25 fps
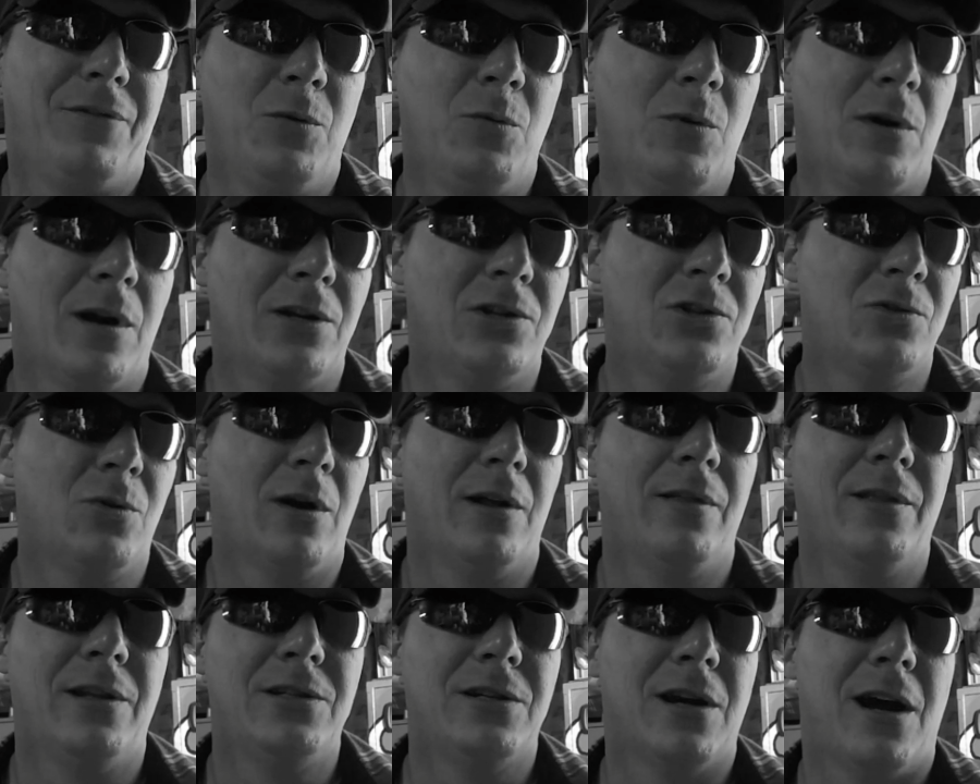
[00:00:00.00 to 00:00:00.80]
you want to
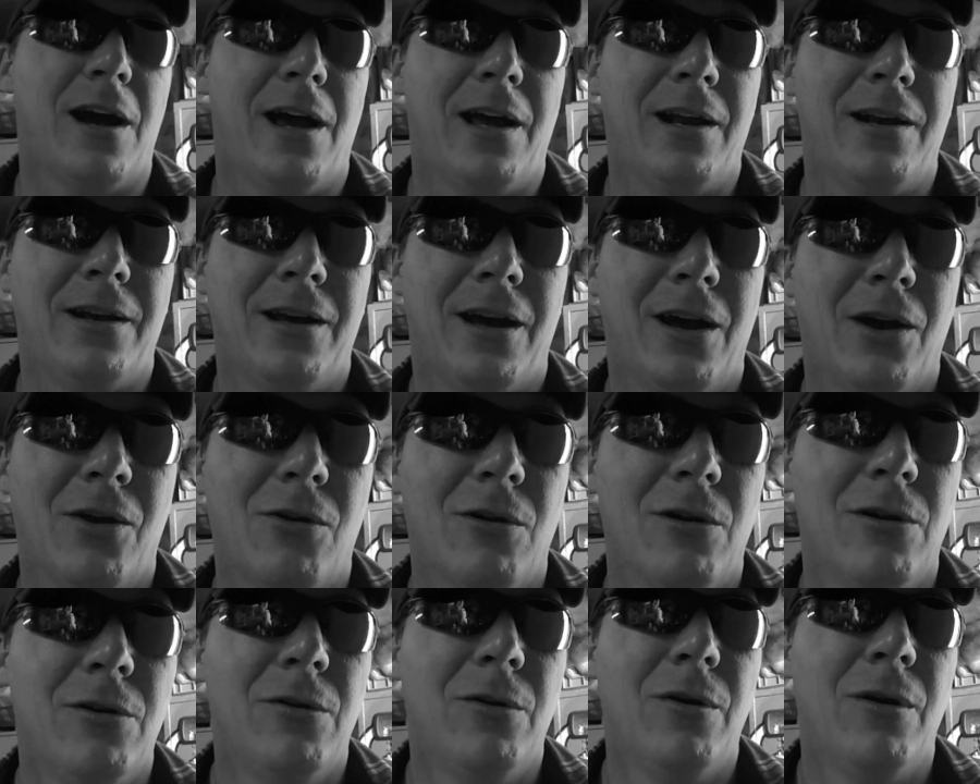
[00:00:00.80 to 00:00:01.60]
join the giant nut
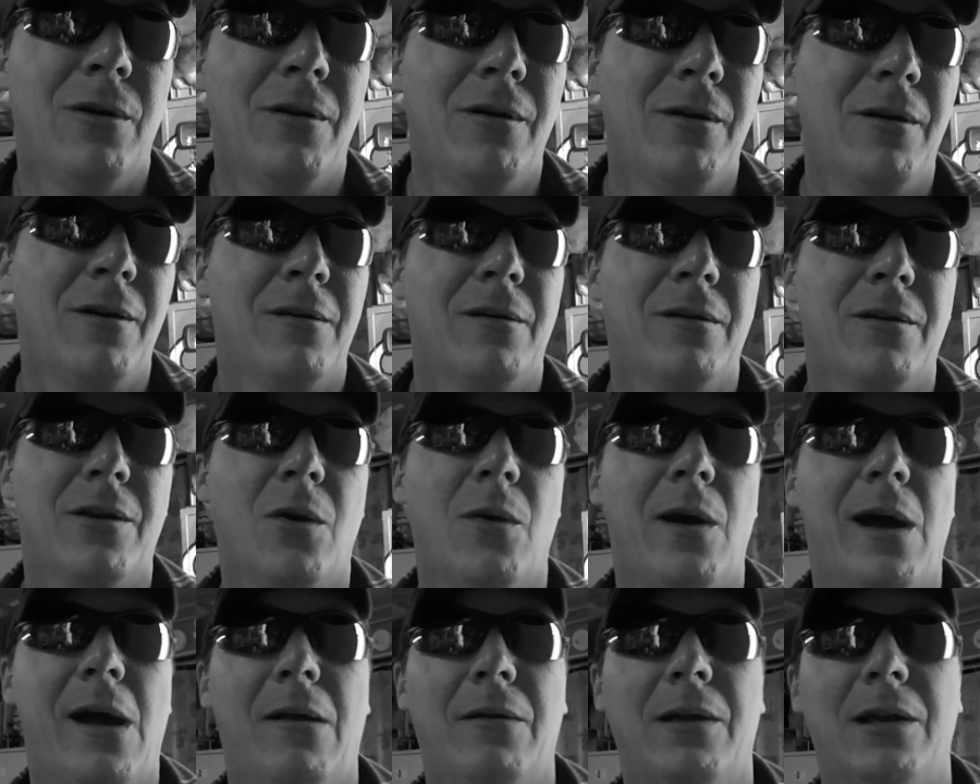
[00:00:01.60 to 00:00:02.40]
crew,
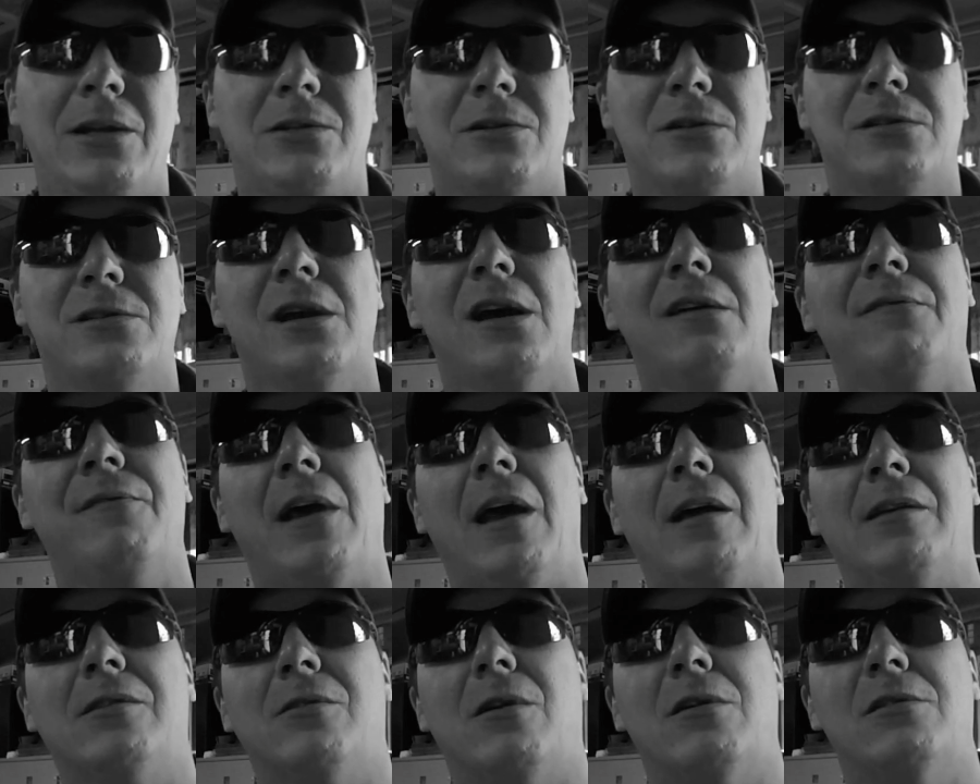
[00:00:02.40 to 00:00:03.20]
go out and get yourself
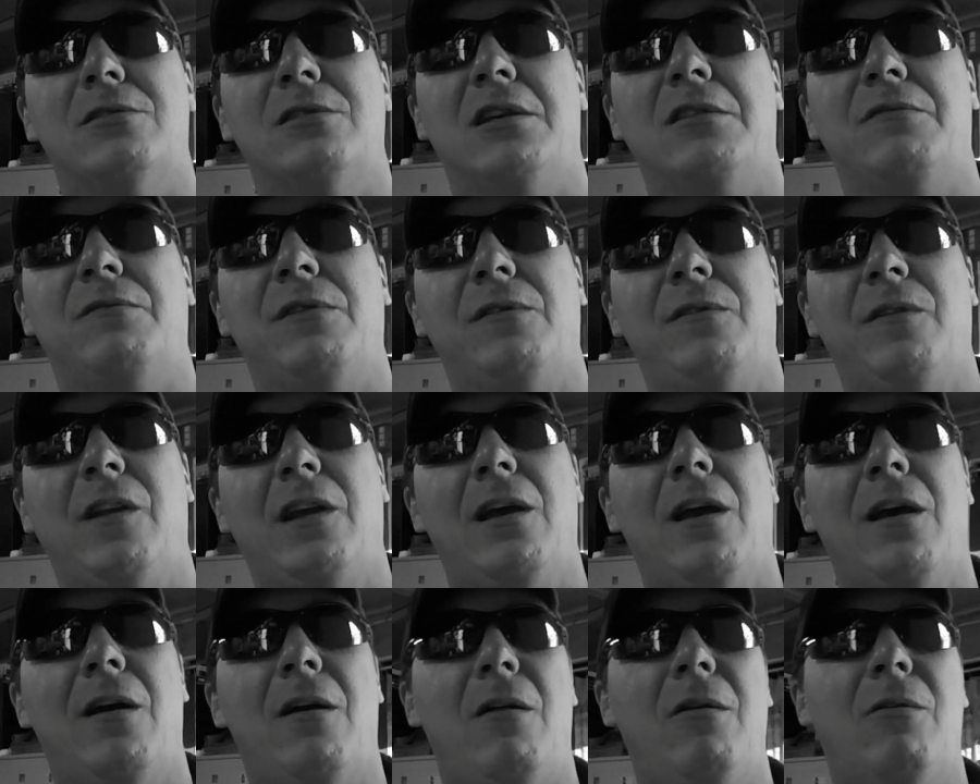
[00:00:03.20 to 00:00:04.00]

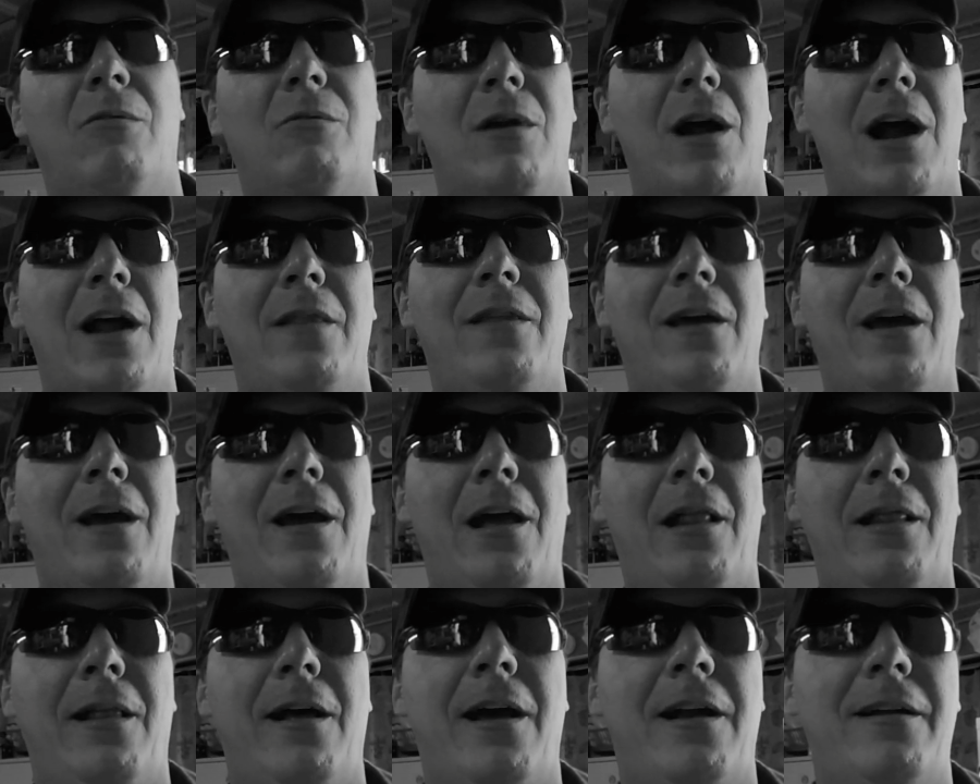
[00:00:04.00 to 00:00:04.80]
XR650L, ride the
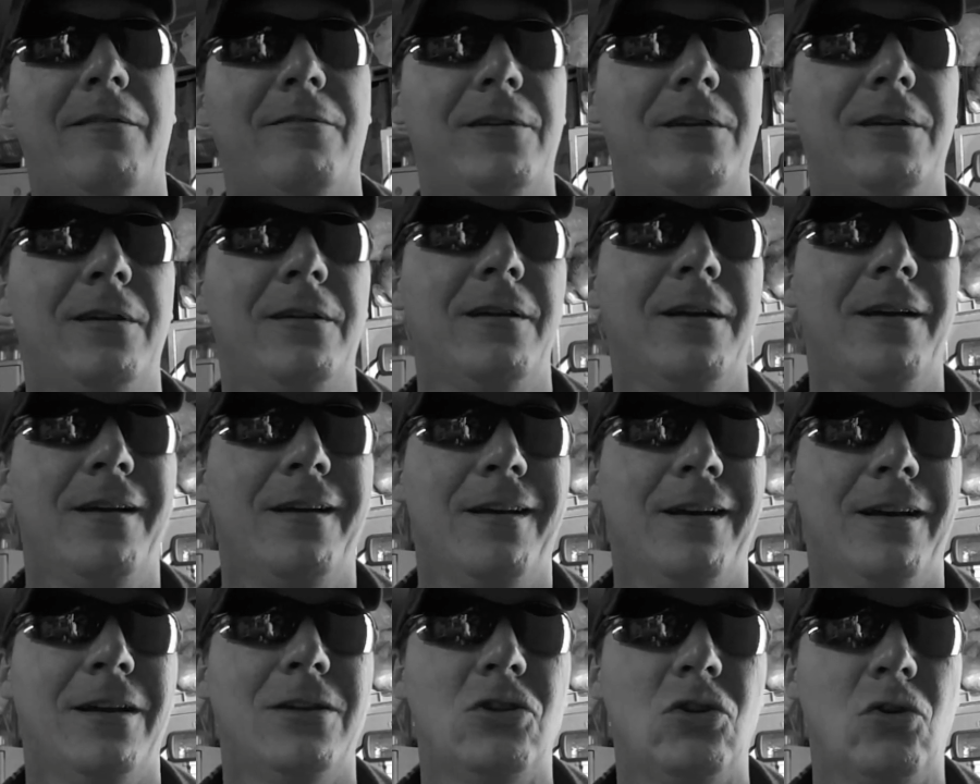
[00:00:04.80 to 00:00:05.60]
hell out of it,
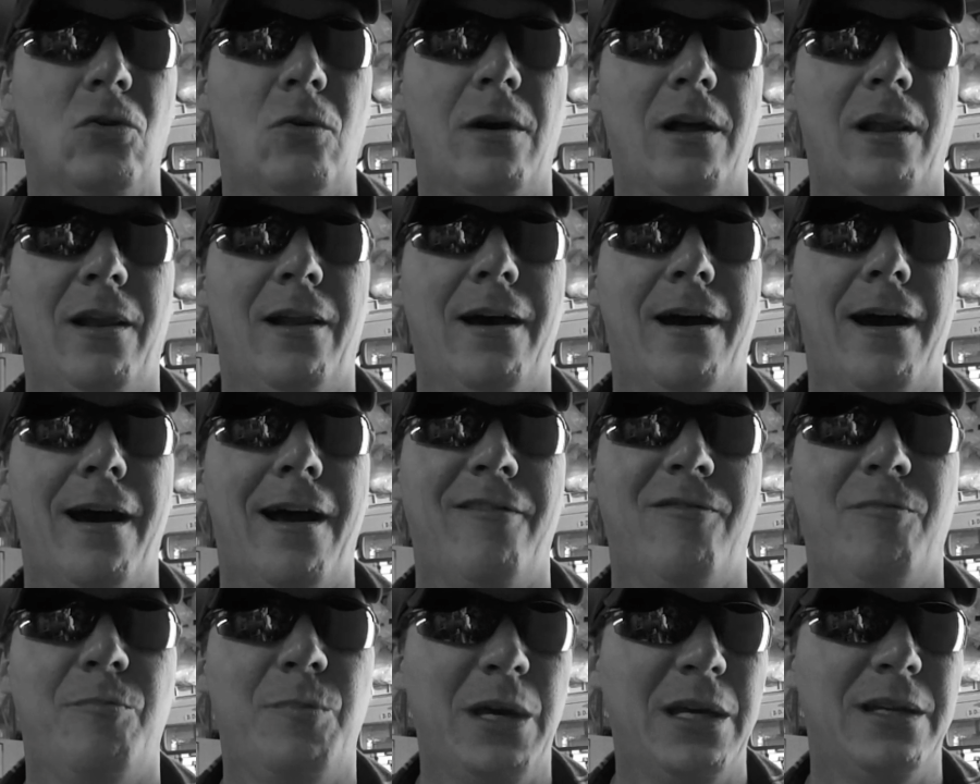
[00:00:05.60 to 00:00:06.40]
enjoy
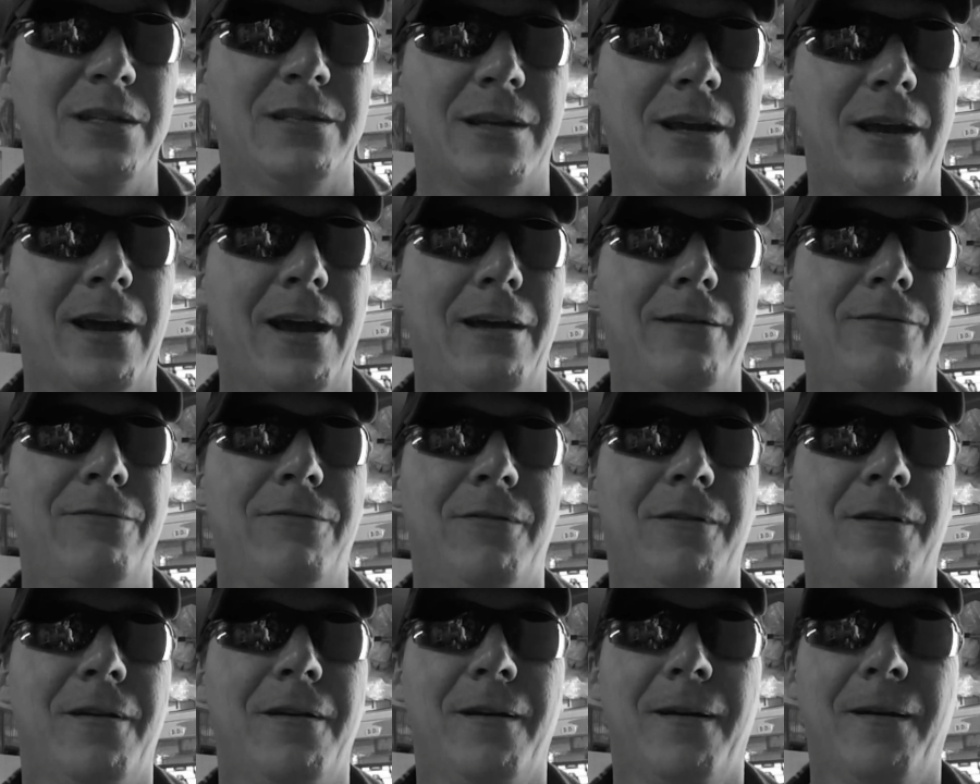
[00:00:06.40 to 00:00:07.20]
life, be
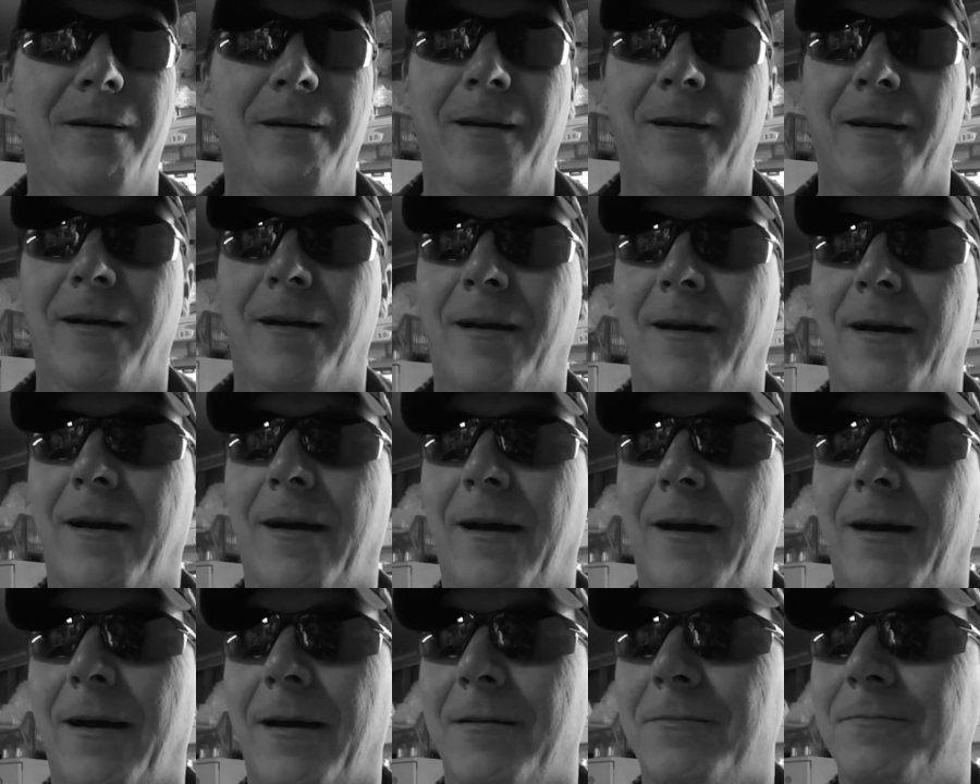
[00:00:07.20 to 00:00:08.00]
safe.
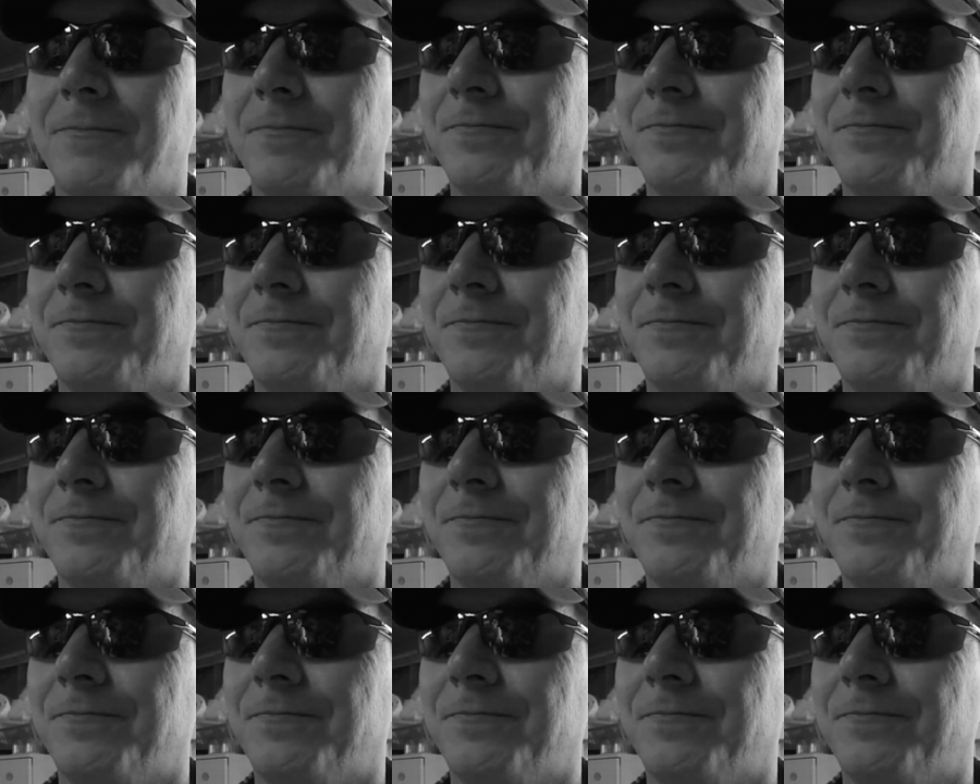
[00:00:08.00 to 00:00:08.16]
Oh,